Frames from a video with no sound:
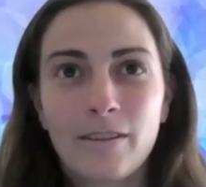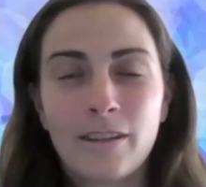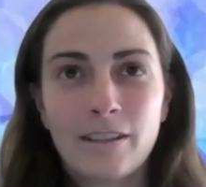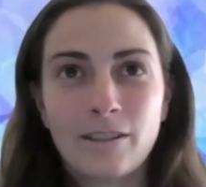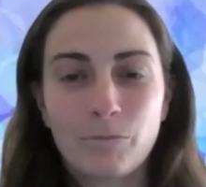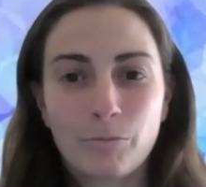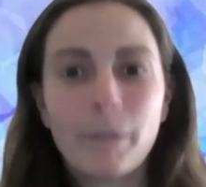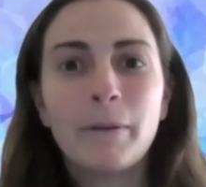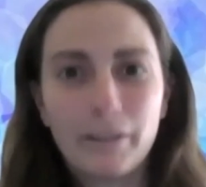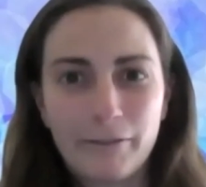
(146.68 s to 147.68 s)
there's
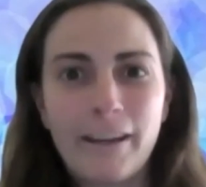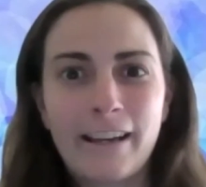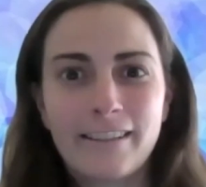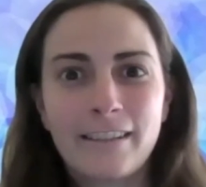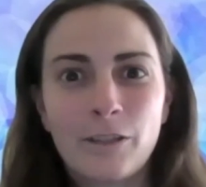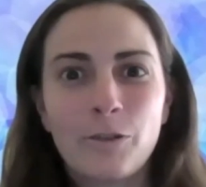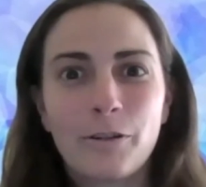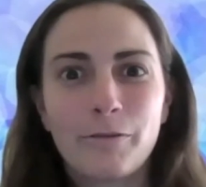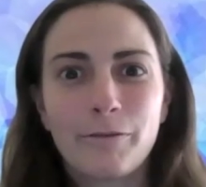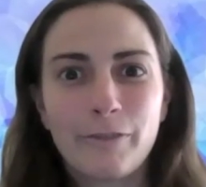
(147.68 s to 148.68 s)
ripple effects that you
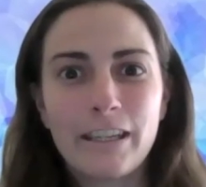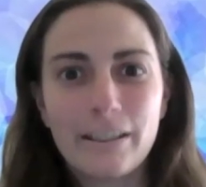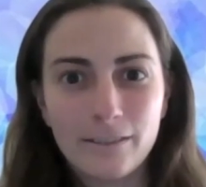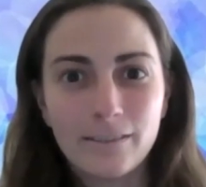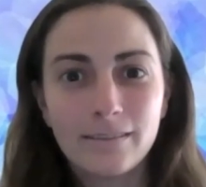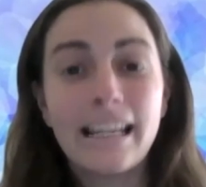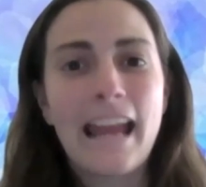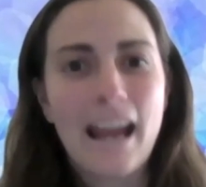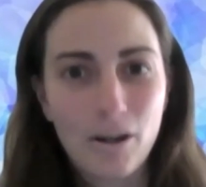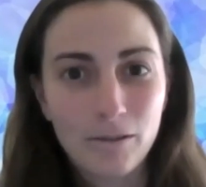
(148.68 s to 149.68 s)
can feel
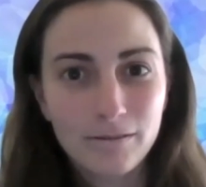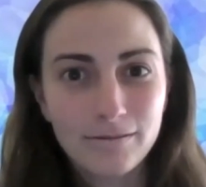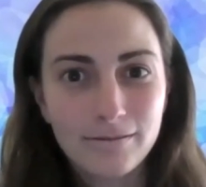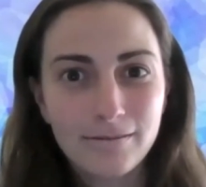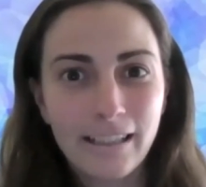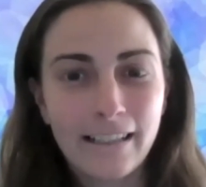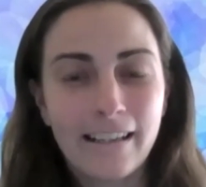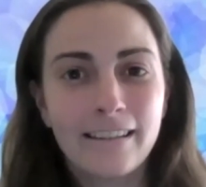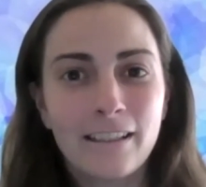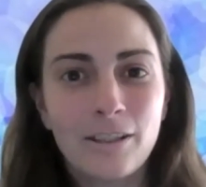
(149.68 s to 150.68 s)
now and,
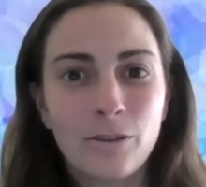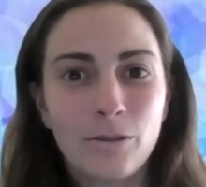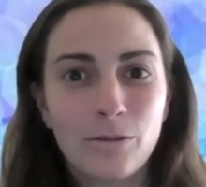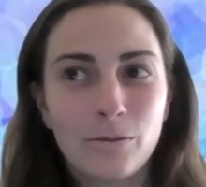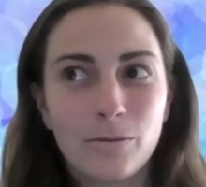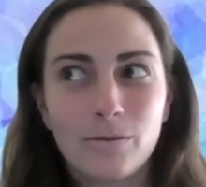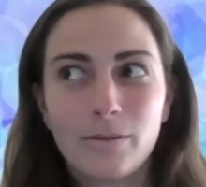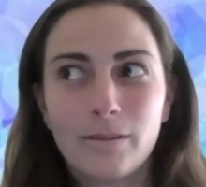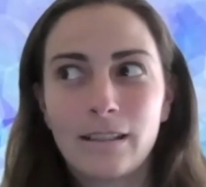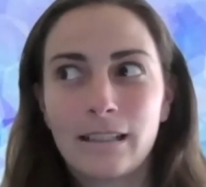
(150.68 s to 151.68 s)
and that you
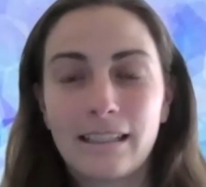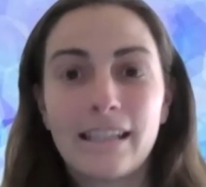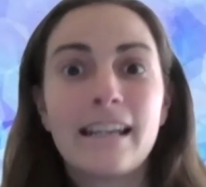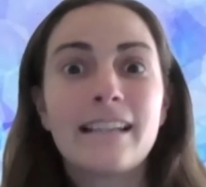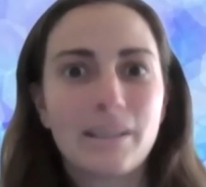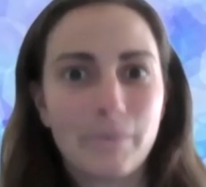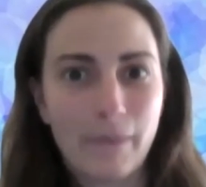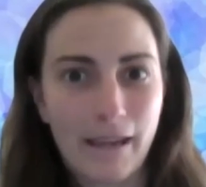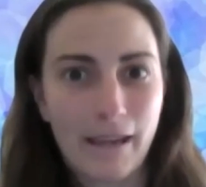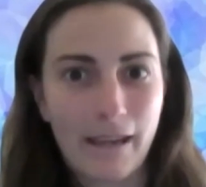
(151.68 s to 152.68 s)
uh, can
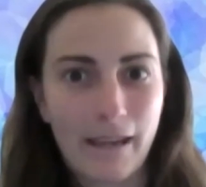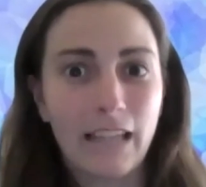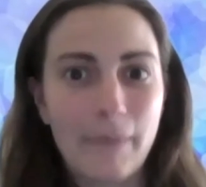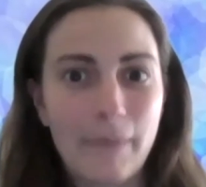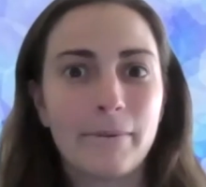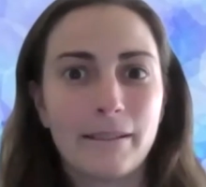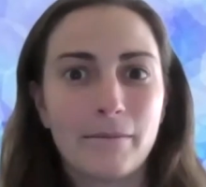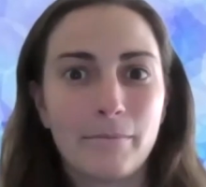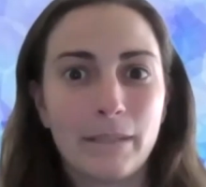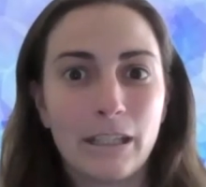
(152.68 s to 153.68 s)
estimate will happen
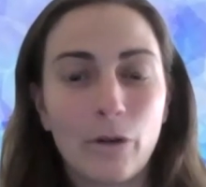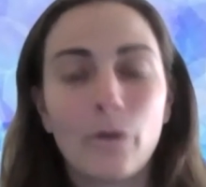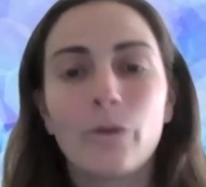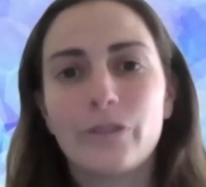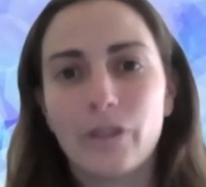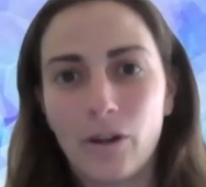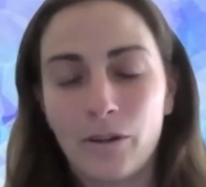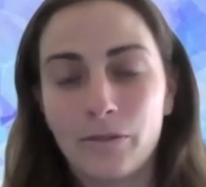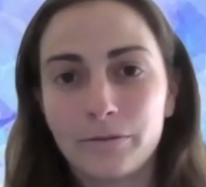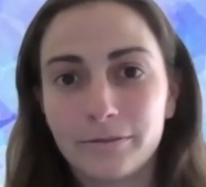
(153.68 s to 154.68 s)
because
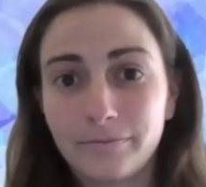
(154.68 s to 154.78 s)
of